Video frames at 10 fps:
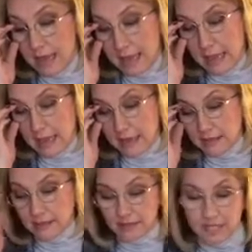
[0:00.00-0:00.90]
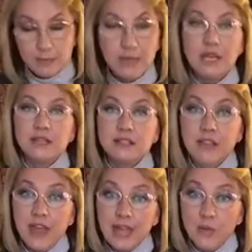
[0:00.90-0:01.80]
And that's because
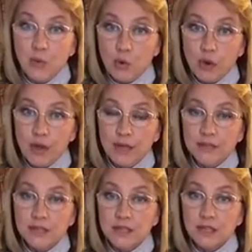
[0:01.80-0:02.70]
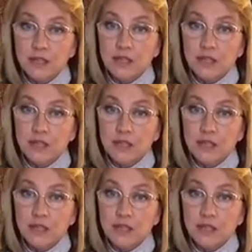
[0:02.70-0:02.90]
they want